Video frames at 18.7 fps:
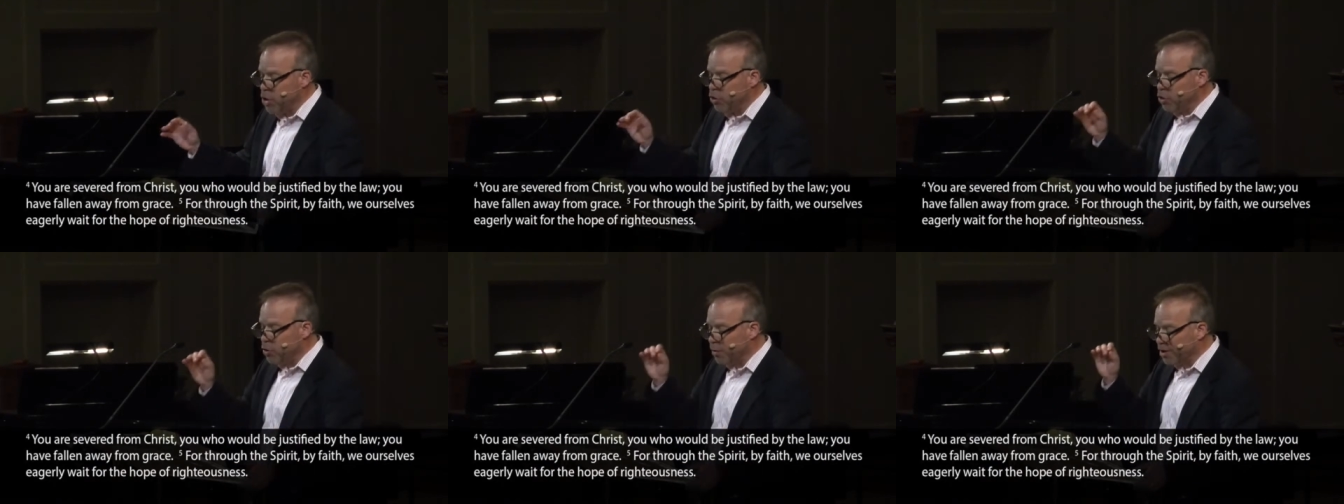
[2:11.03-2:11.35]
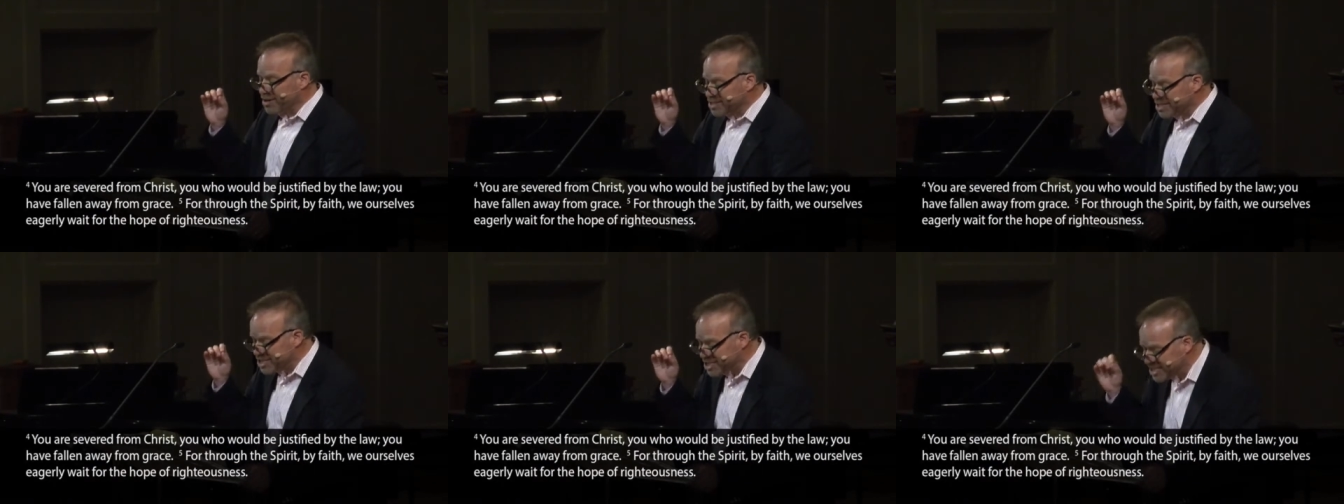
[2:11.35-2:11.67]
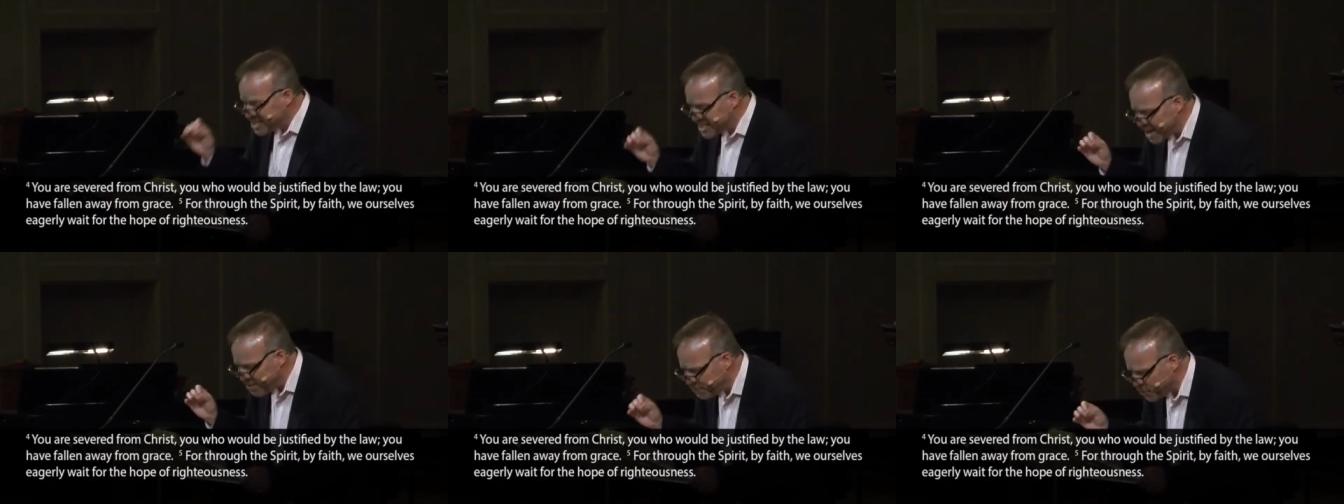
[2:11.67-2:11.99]
You are
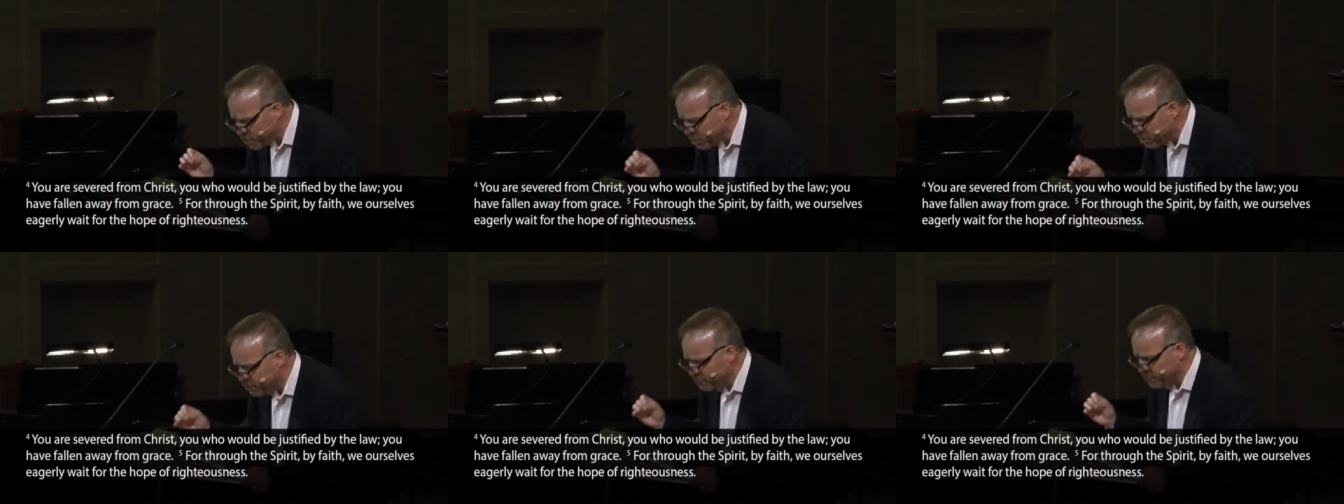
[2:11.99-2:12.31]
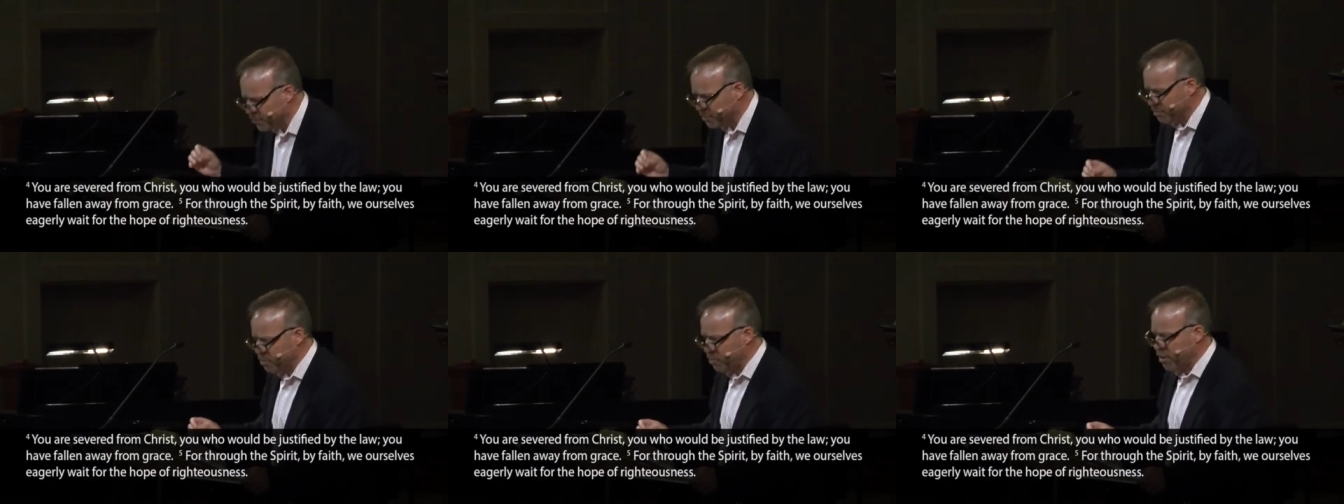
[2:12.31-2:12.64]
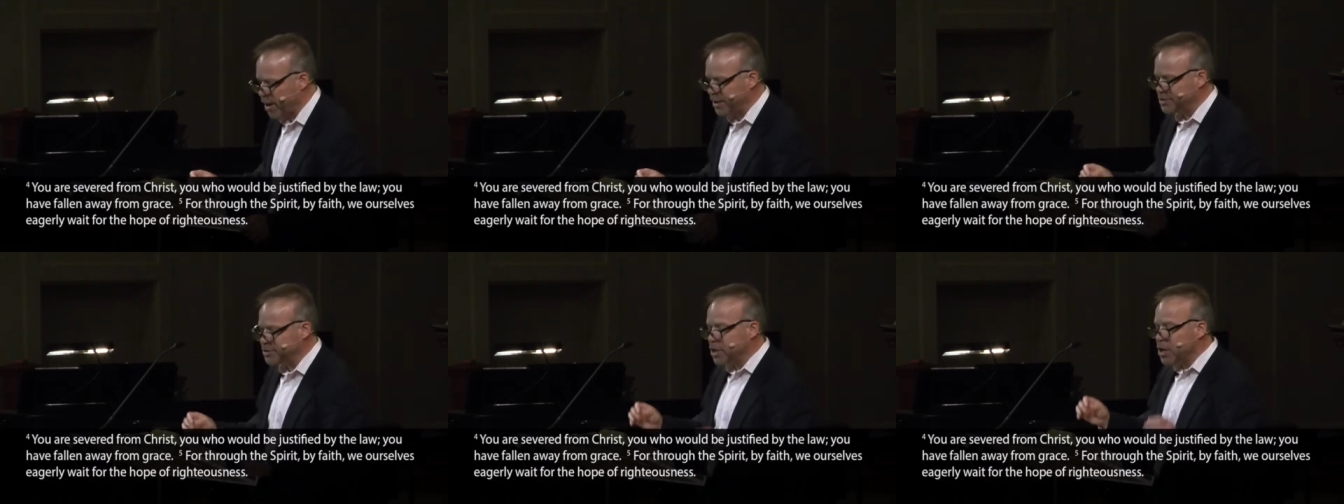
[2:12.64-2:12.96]
severed from
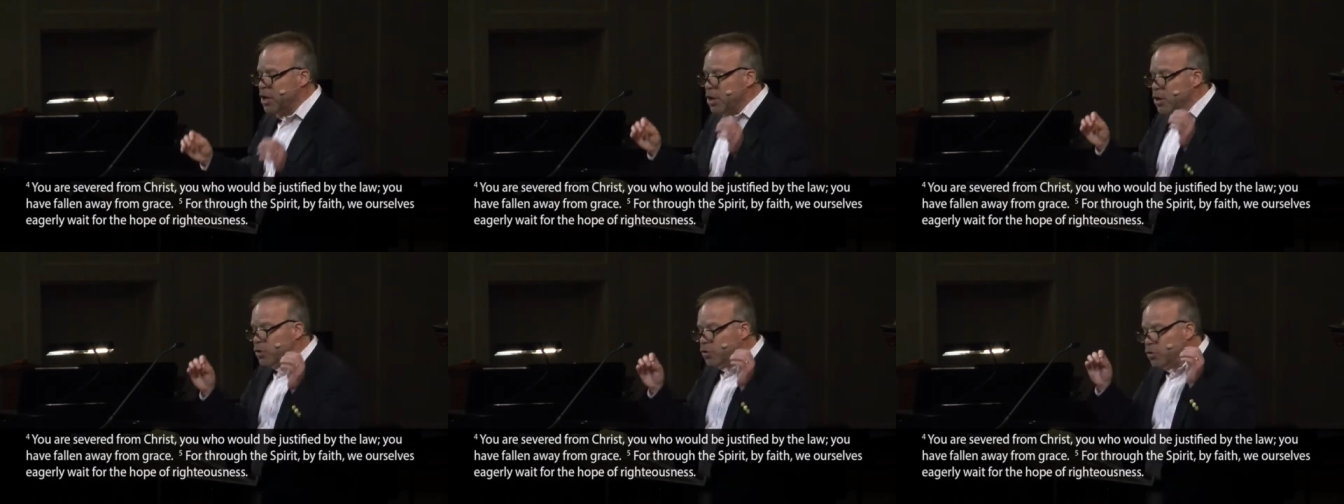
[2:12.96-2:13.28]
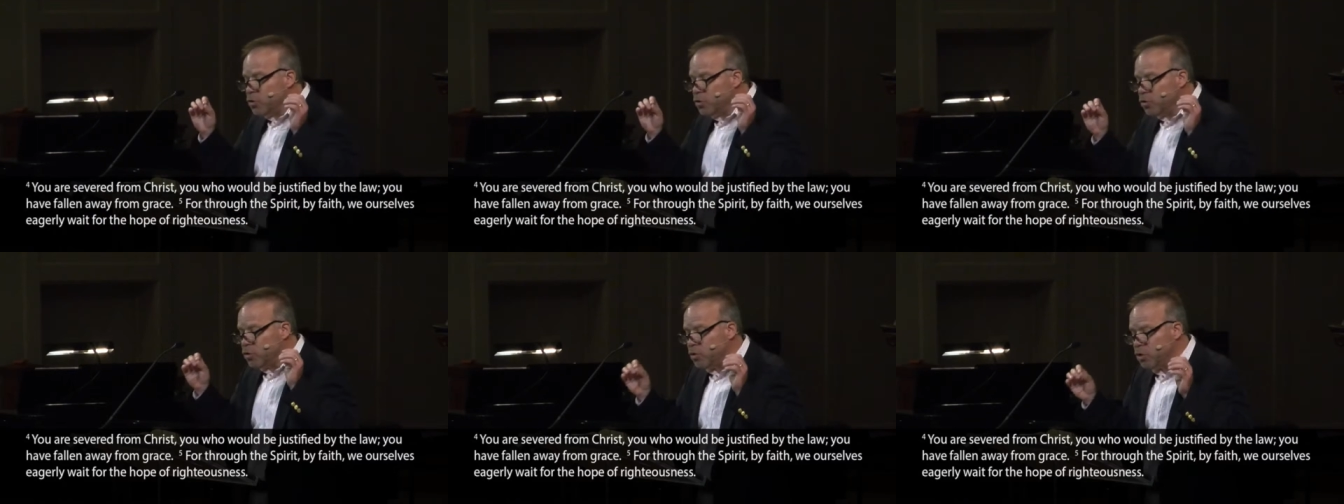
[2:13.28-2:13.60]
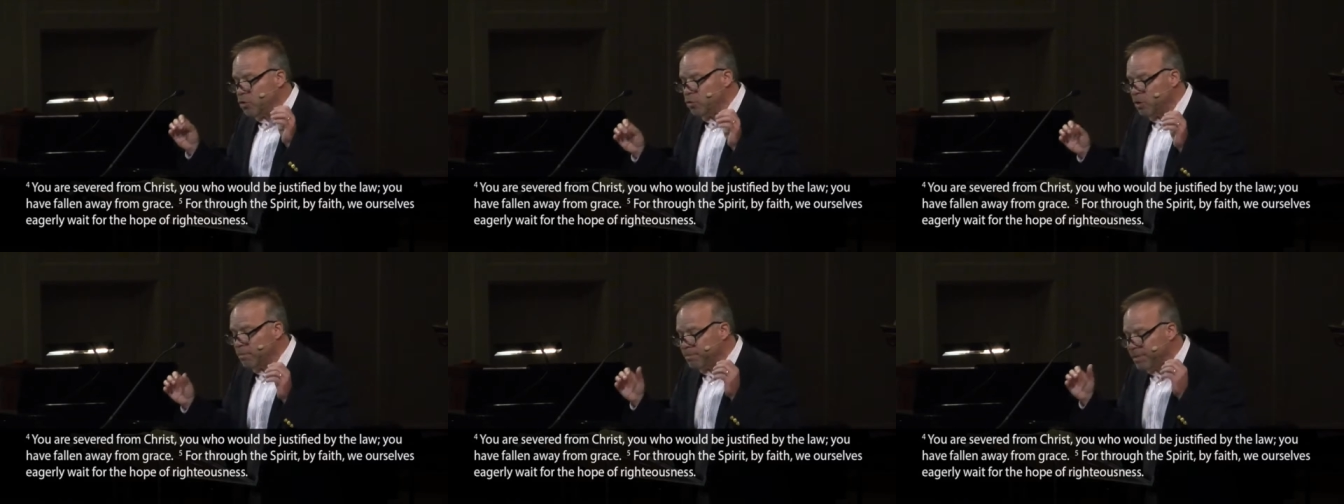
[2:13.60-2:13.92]
Christ, you
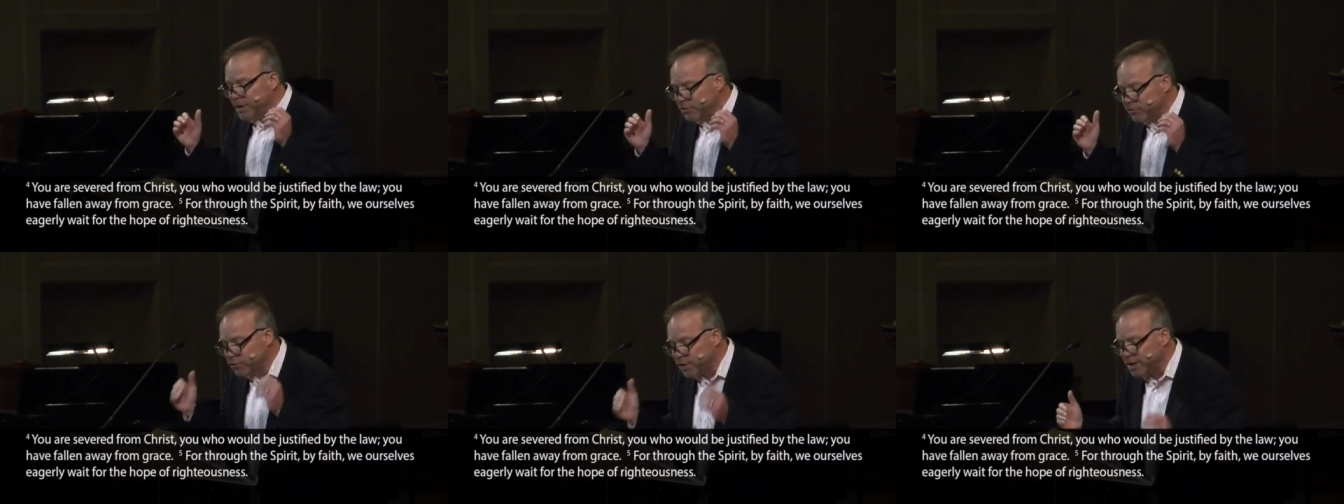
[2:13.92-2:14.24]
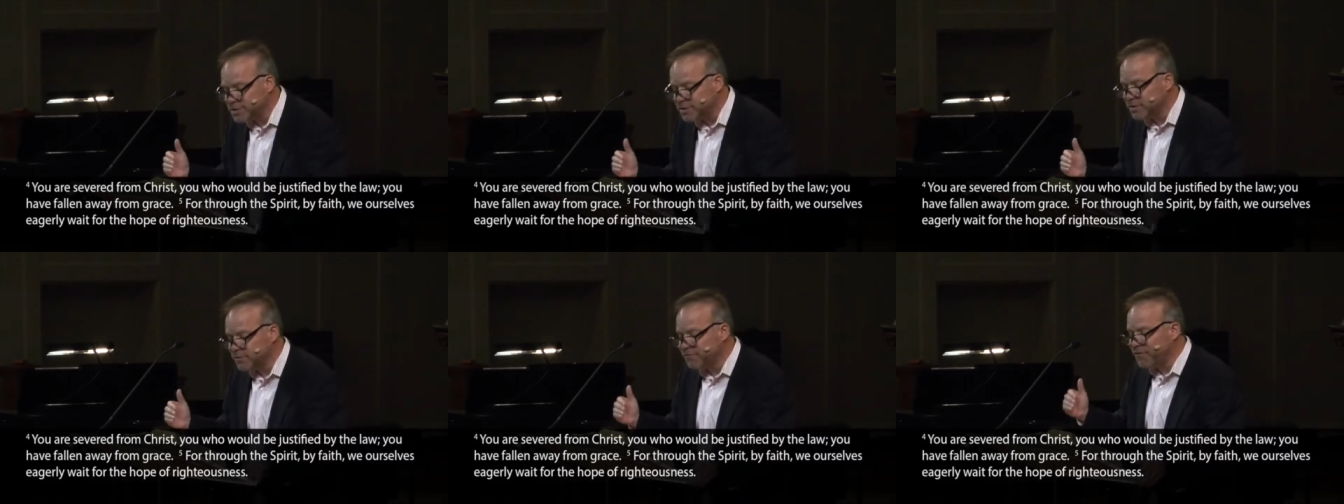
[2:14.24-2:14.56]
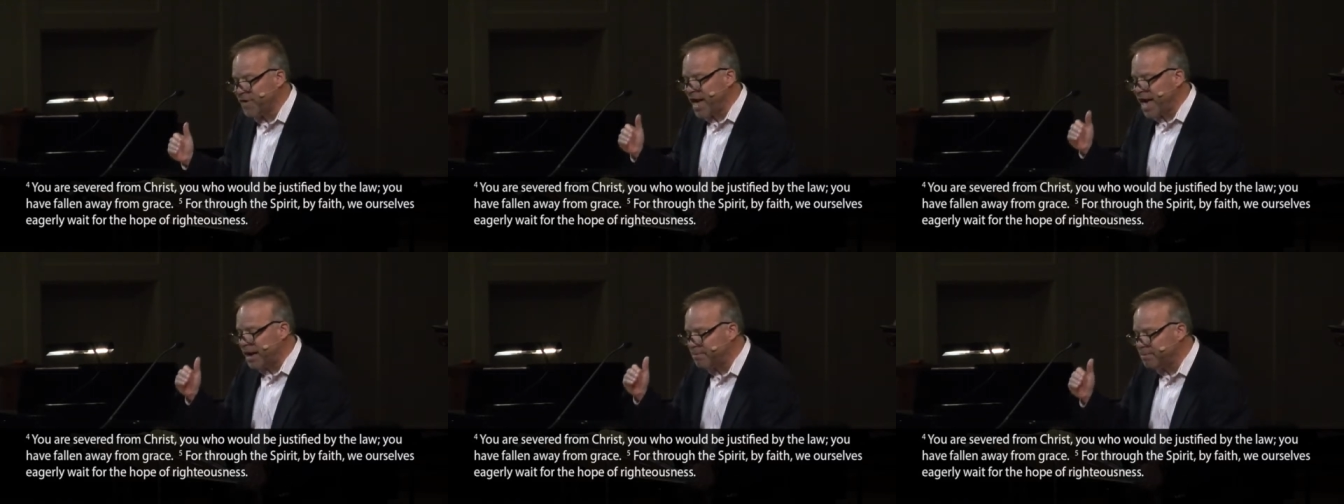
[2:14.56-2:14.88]
who would be
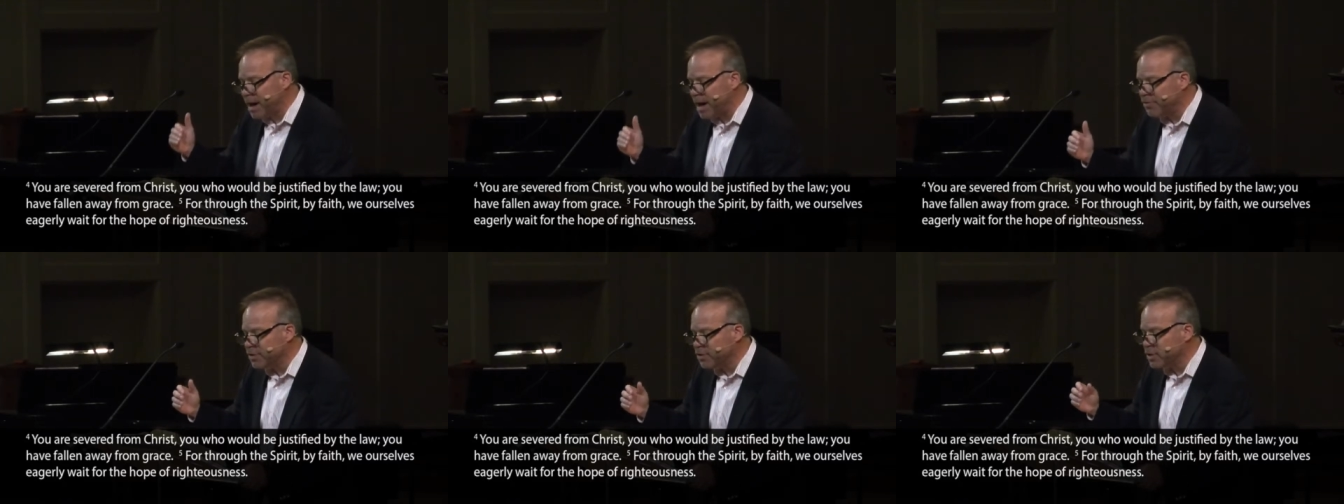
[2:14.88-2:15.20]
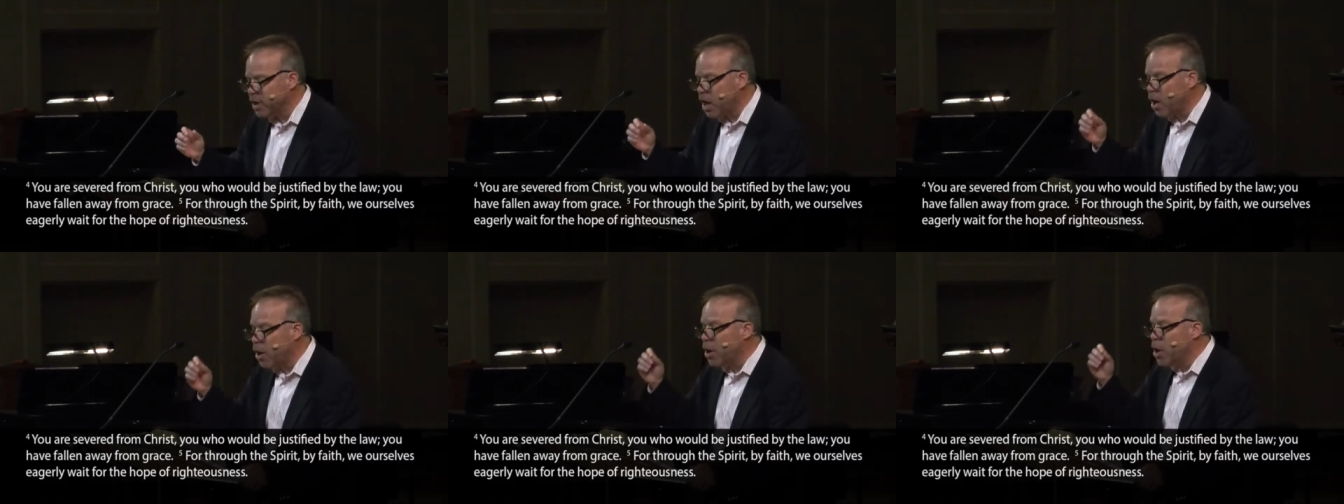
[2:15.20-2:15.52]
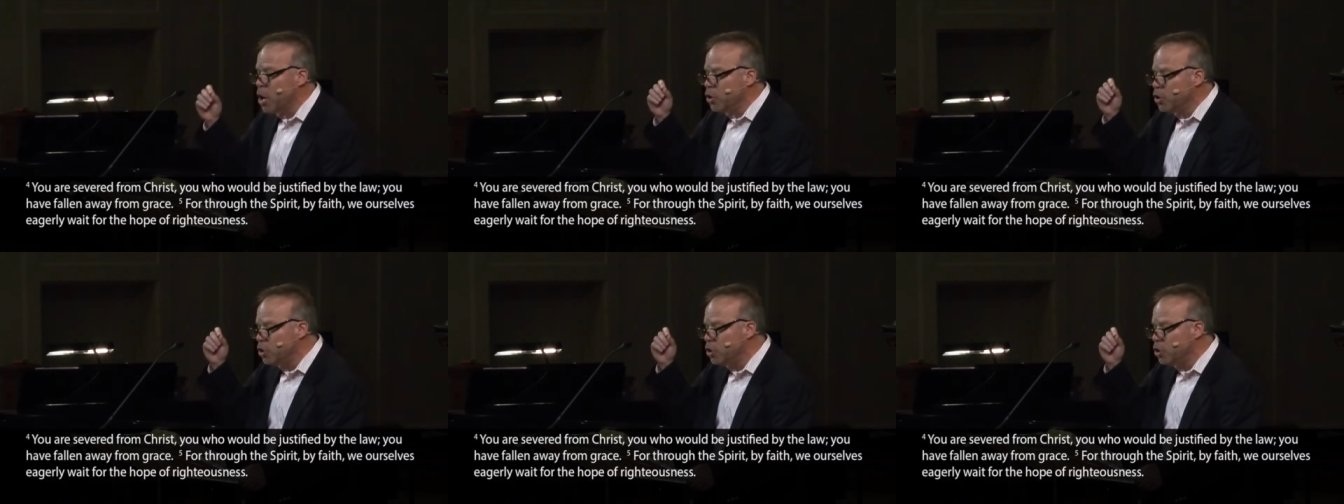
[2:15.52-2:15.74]
justified by the law.